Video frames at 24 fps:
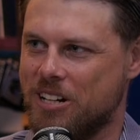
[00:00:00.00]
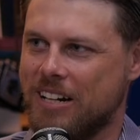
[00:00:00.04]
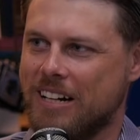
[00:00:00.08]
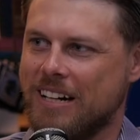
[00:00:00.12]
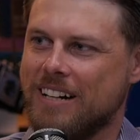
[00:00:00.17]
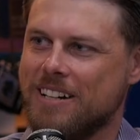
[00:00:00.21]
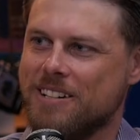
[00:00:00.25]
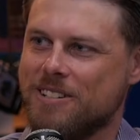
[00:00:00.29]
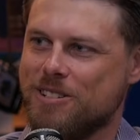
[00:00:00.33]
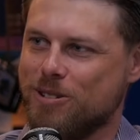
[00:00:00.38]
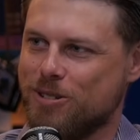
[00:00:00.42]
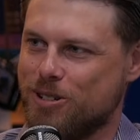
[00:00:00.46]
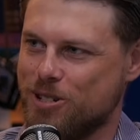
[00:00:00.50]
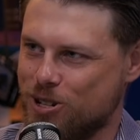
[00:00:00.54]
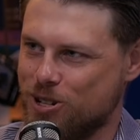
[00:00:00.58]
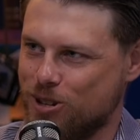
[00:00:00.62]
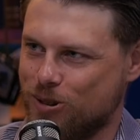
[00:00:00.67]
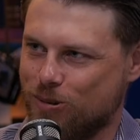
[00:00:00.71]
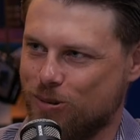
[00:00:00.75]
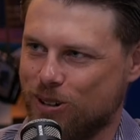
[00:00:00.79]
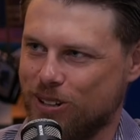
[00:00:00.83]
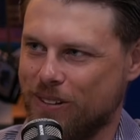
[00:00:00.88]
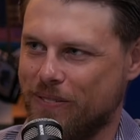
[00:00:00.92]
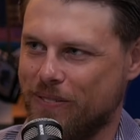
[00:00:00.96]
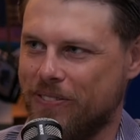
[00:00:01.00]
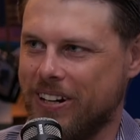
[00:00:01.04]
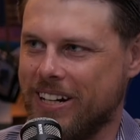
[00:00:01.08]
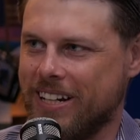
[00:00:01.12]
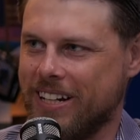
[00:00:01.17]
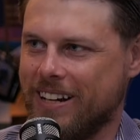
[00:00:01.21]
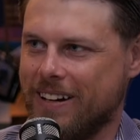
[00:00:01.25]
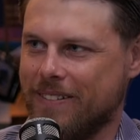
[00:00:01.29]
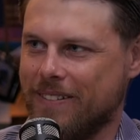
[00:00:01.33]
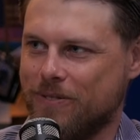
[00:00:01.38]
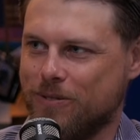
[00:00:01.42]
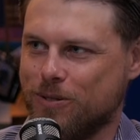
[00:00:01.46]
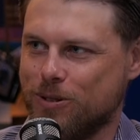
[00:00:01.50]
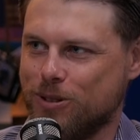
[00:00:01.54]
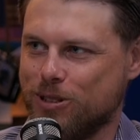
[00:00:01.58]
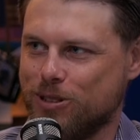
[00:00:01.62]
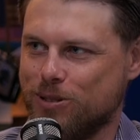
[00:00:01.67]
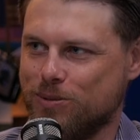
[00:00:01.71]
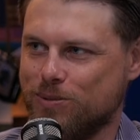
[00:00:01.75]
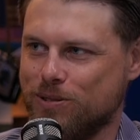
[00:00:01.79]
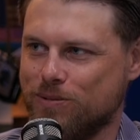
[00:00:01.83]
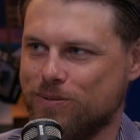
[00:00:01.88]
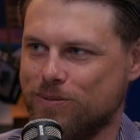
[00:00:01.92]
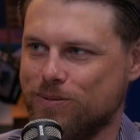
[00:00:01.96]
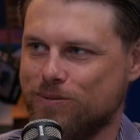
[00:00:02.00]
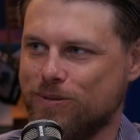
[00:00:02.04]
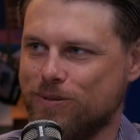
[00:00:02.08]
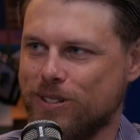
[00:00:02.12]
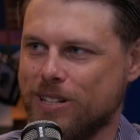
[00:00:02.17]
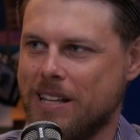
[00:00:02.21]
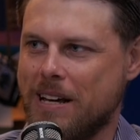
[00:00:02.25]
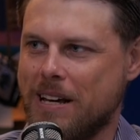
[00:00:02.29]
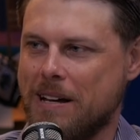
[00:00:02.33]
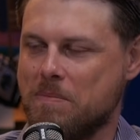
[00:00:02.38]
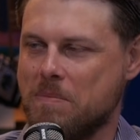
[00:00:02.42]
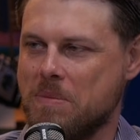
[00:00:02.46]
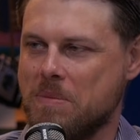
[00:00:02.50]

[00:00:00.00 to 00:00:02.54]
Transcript: Yeah. So could you qualify that for us? What, what did that